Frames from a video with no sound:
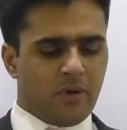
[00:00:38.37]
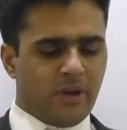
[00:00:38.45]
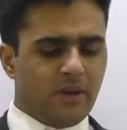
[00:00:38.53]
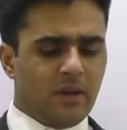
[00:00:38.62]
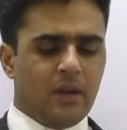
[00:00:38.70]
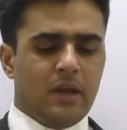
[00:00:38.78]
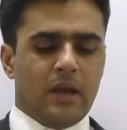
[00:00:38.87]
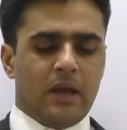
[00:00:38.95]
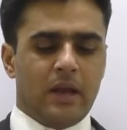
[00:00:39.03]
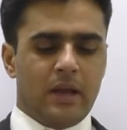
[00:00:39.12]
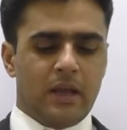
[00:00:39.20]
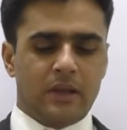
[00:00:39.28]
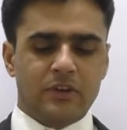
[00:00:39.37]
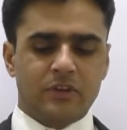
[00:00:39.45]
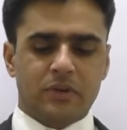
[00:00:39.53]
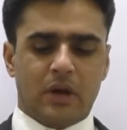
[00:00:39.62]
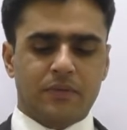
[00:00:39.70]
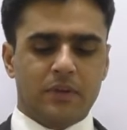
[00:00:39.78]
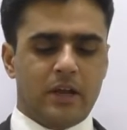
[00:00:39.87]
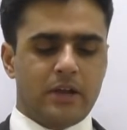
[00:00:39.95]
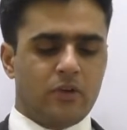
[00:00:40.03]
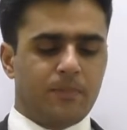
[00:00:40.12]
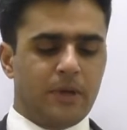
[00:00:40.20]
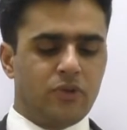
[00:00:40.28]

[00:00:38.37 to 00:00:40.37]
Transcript: Alright, just after that on